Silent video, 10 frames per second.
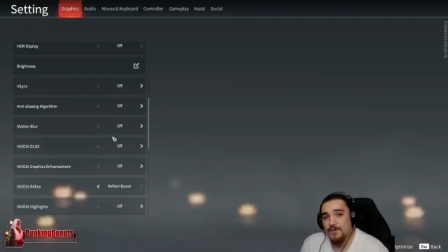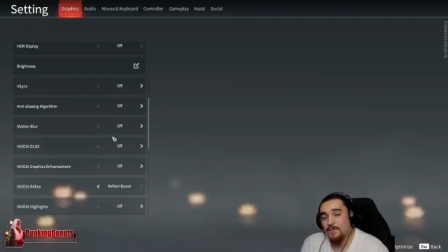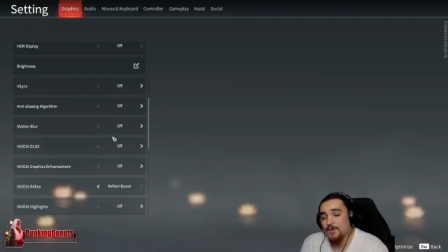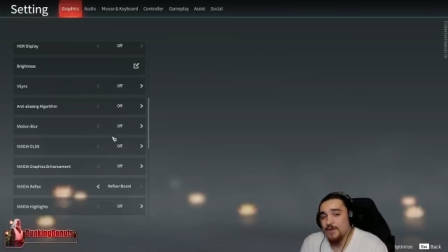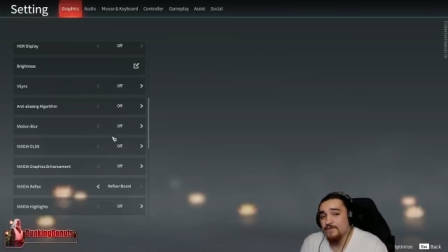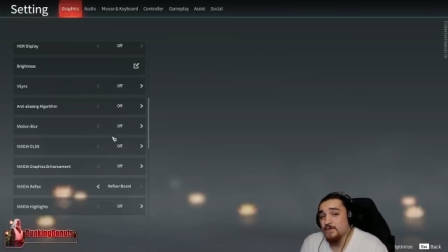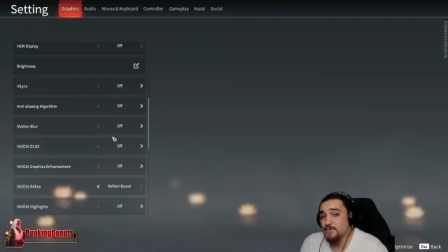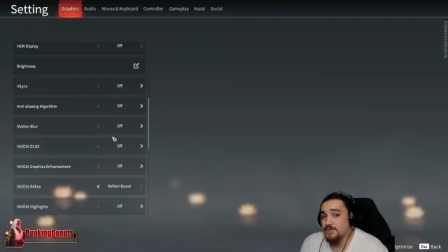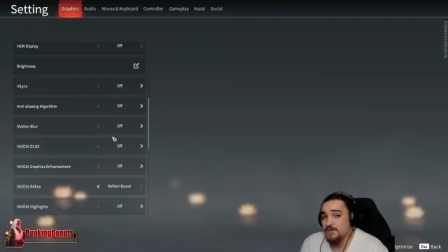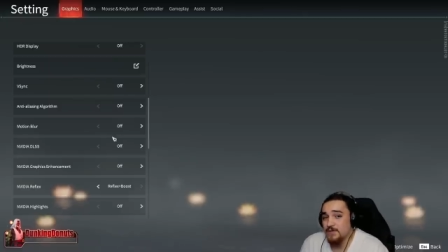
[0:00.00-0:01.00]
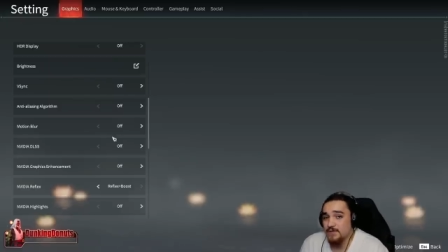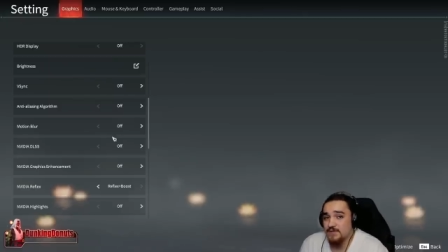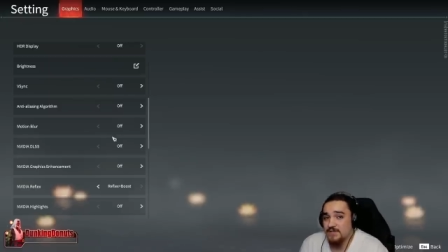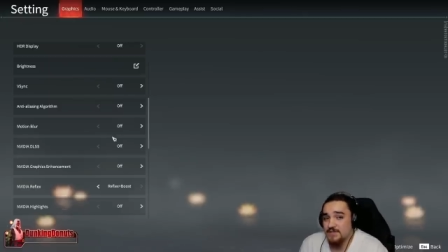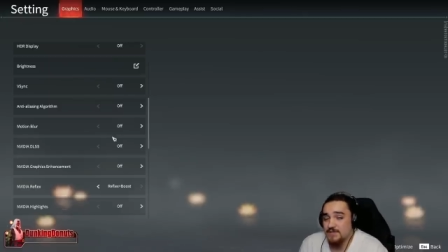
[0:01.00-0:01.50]
when I've used it
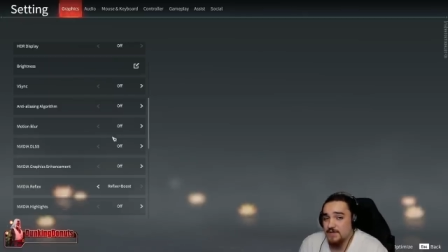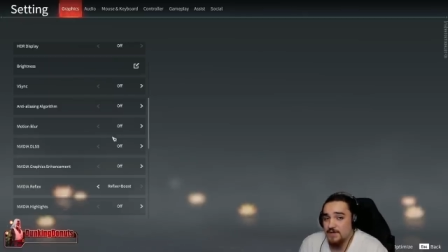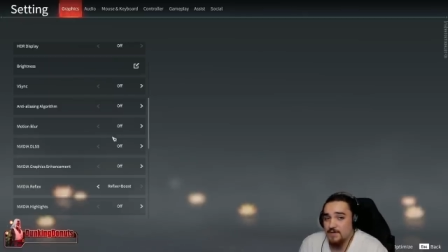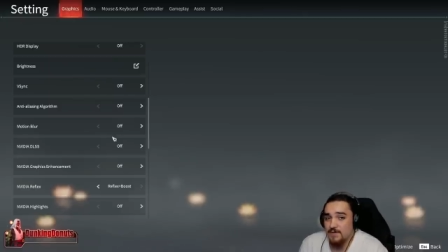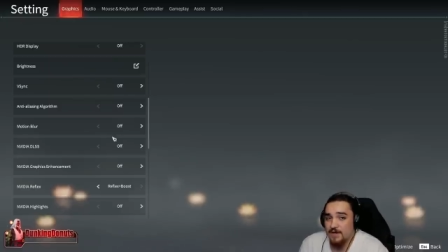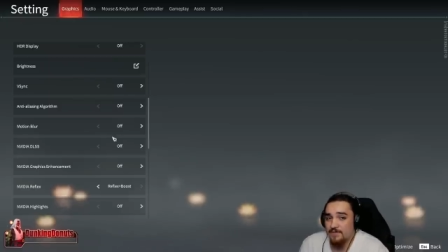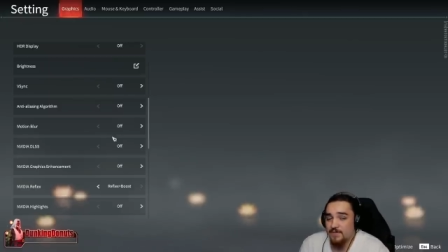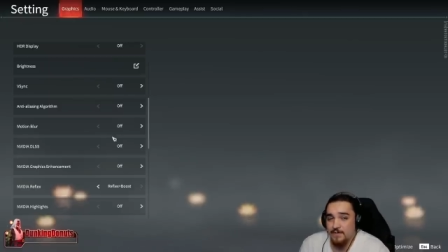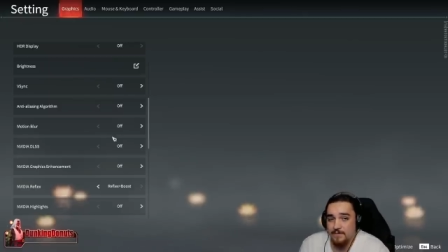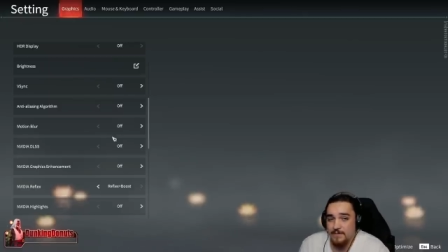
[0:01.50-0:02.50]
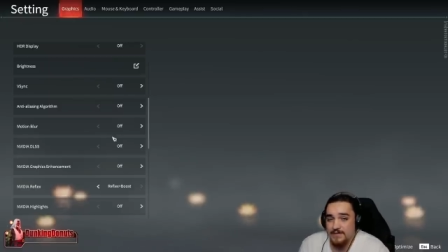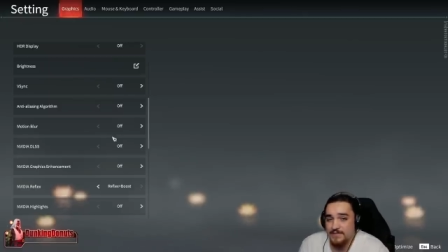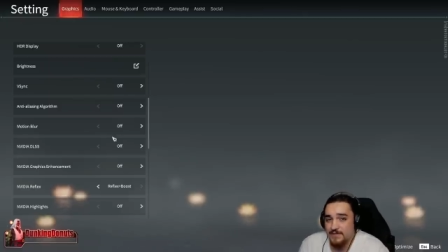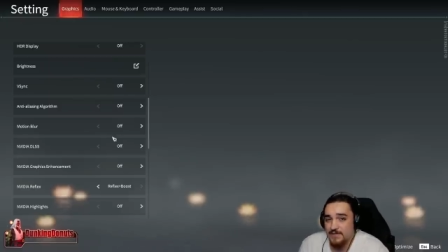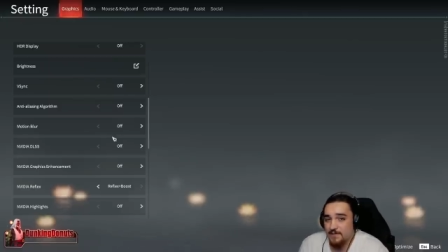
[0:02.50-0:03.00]
to test it out, I've not really
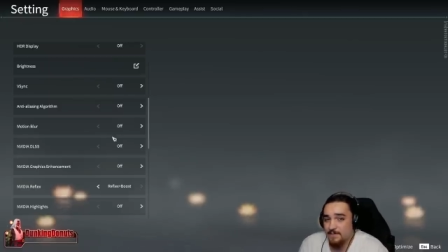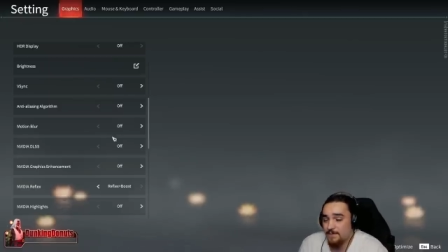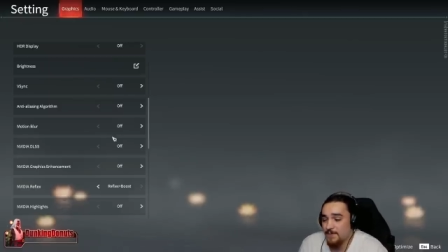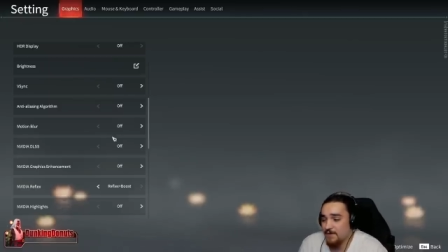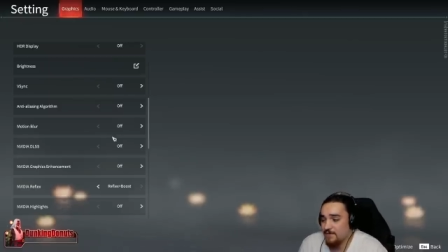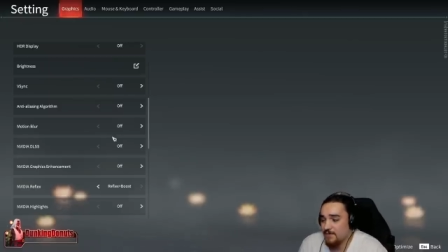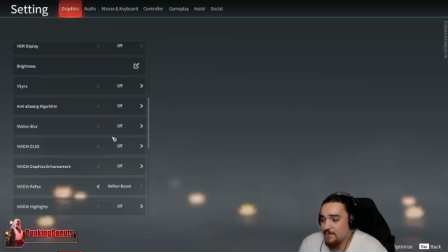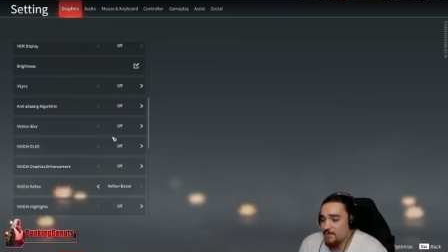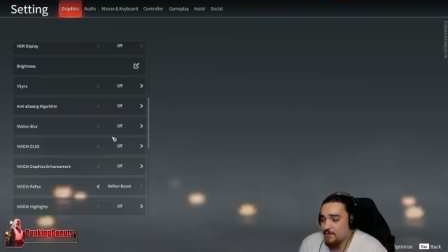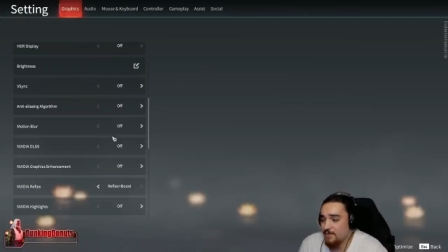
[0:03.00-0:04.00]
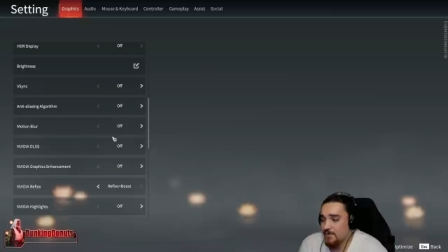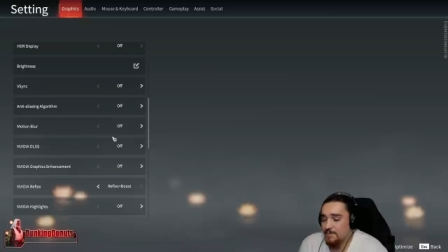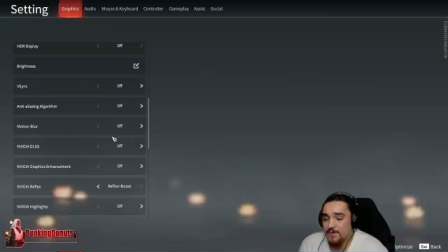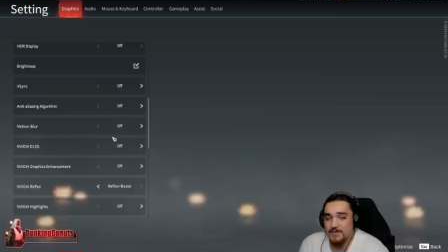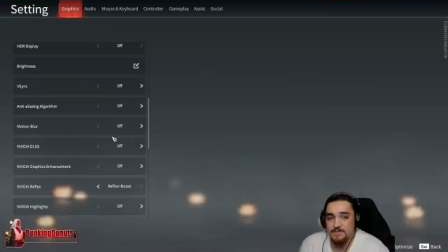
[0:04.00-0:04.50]
seen that big of an improvement,
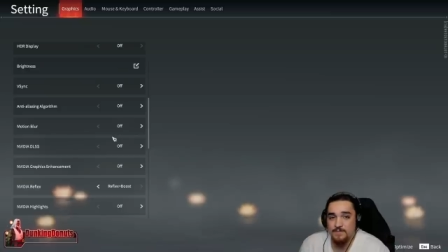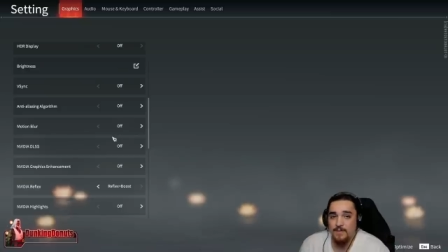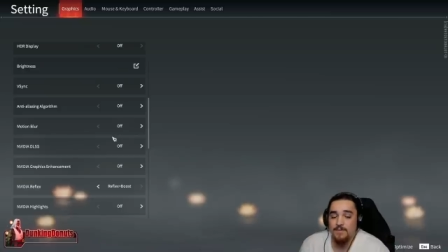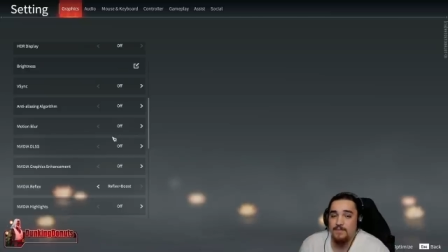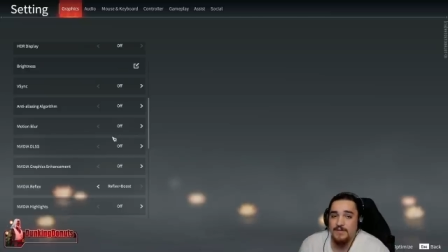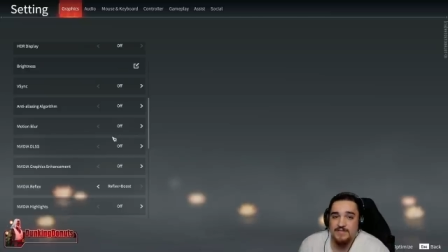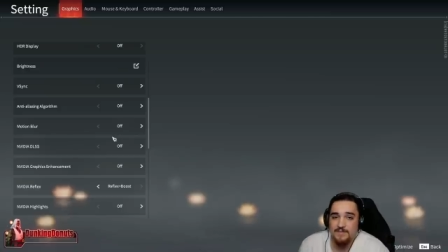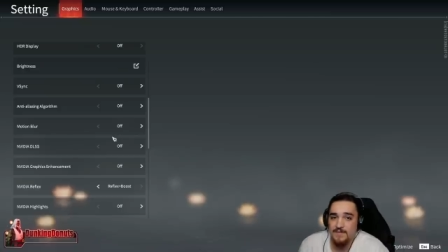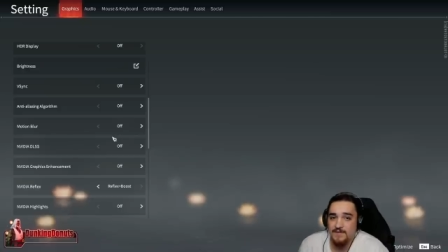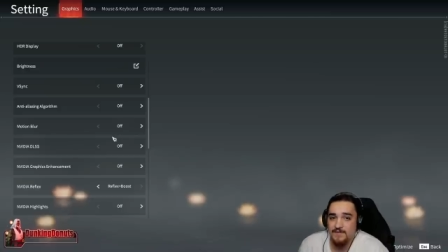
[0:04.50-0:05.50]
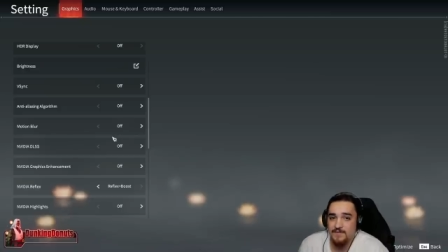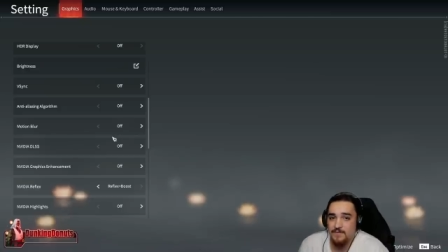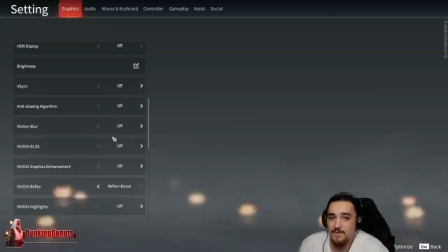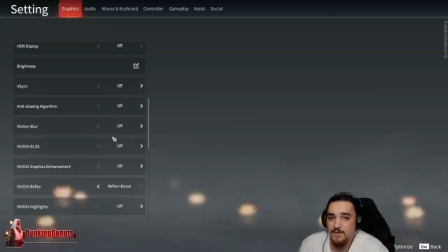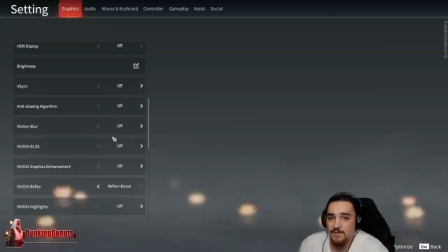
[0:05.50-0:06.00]
but it's probably something to
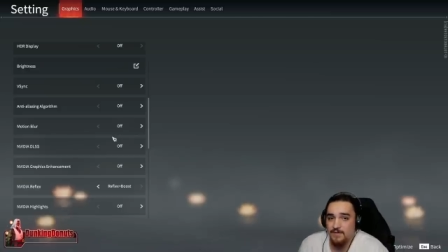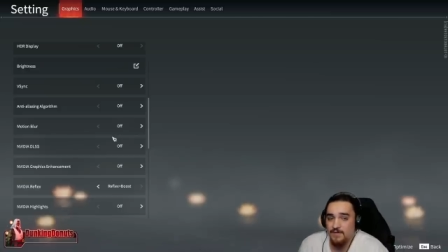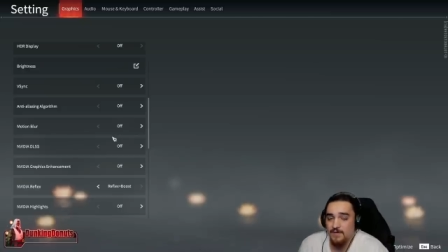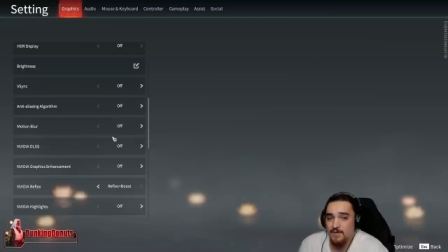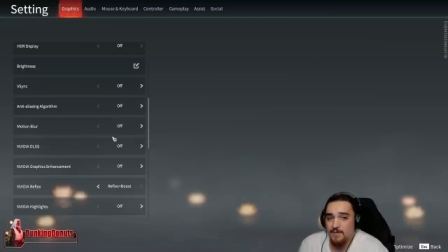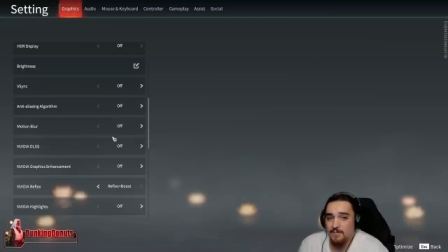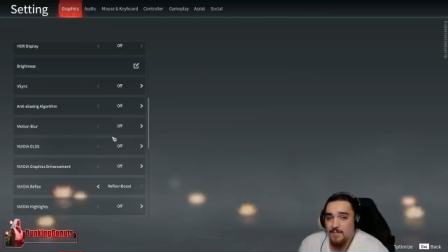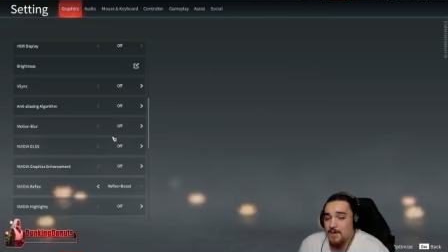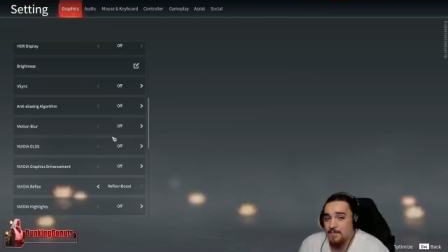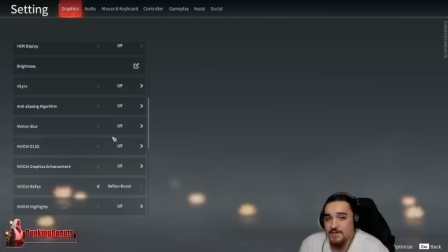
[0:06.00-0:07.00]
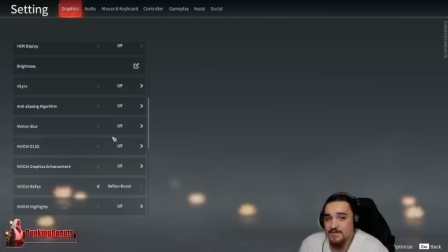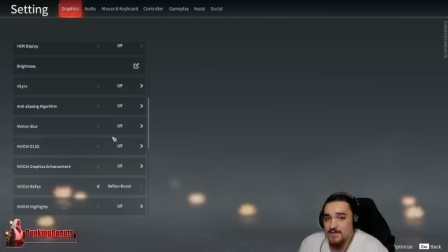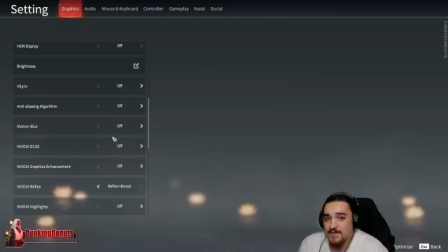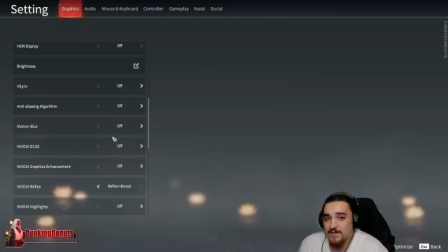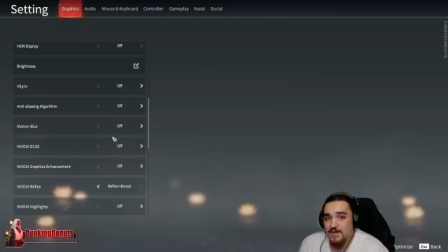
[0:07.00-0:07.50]
do with my
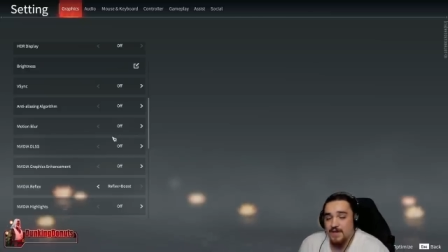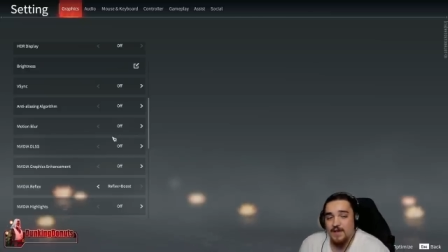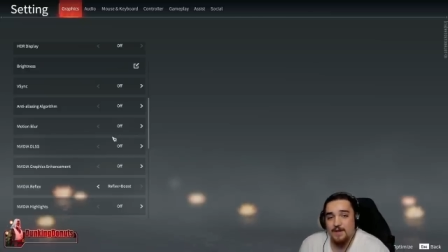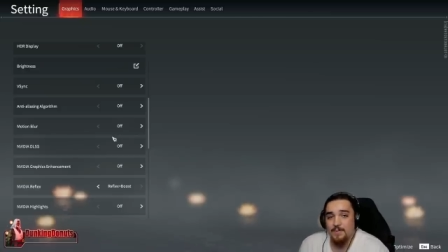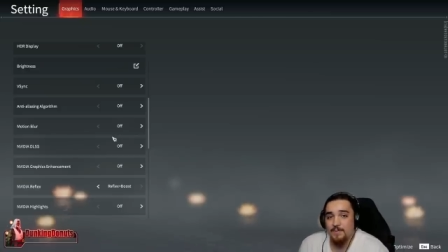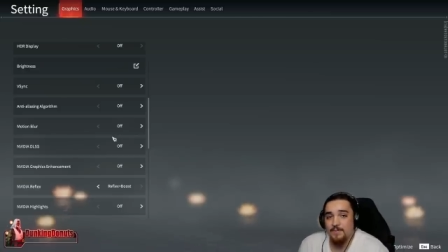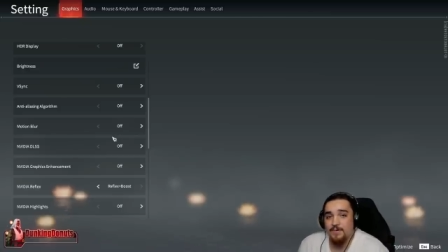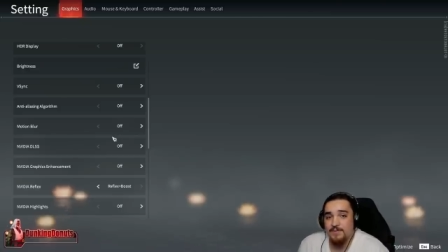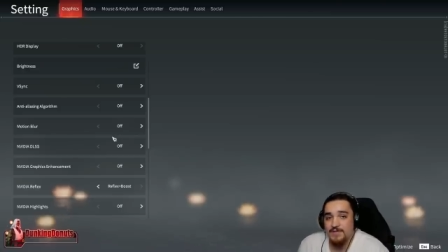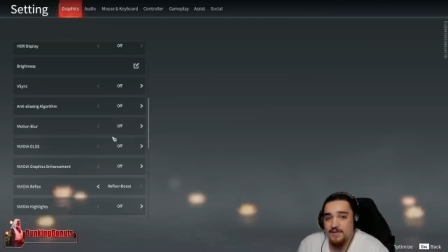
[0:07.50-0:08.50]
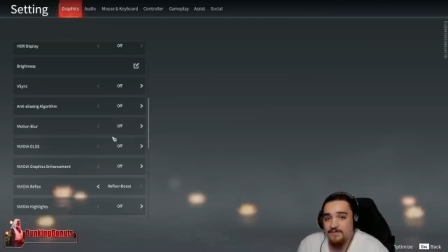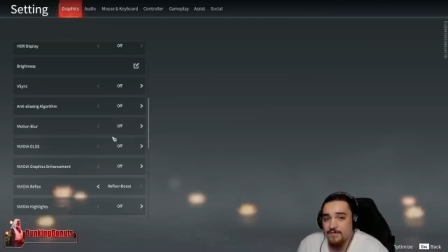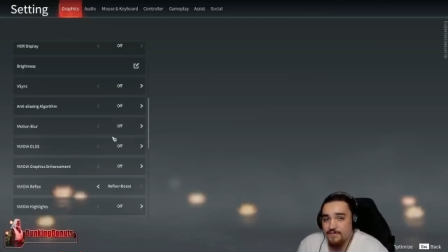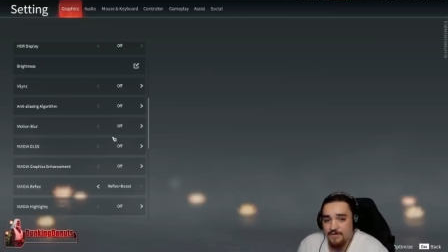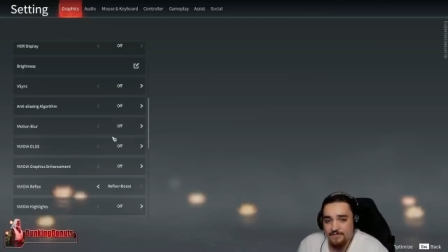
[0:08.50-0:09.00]
PC, and it'll probably be
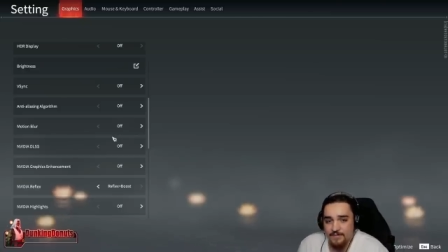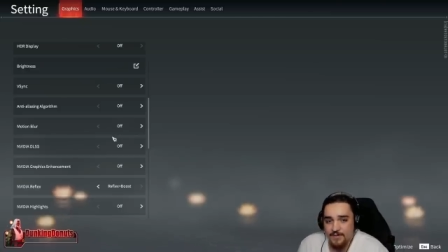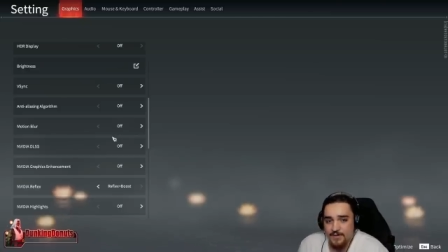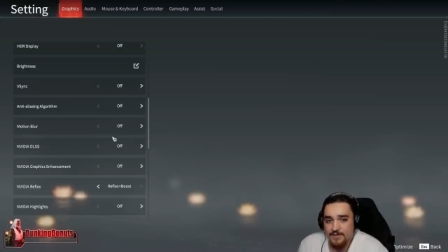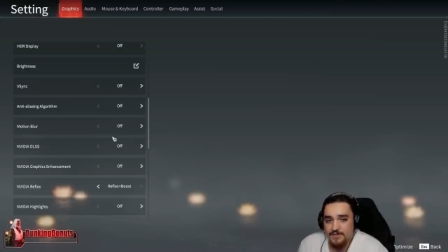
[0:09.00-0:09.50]
different for everybody.